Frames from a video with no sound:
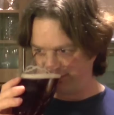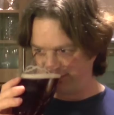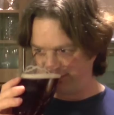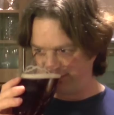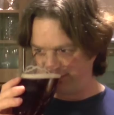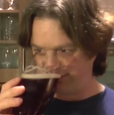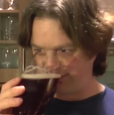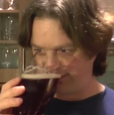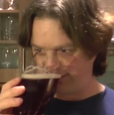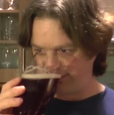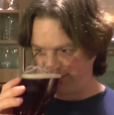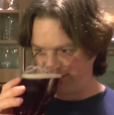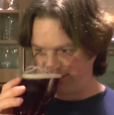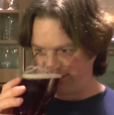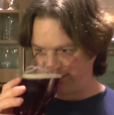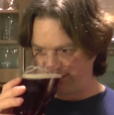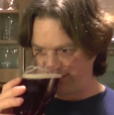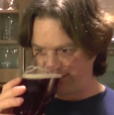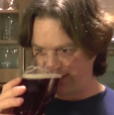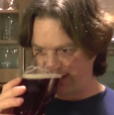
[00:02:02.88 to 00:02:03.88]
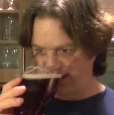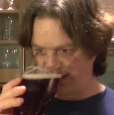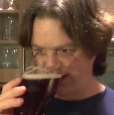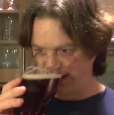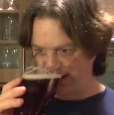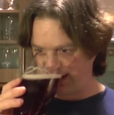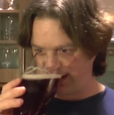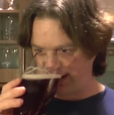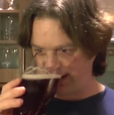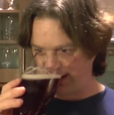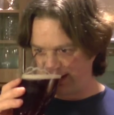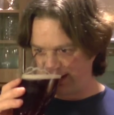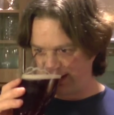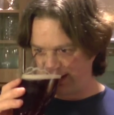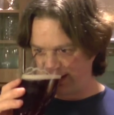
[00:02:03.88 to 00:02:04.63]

Nothing is said.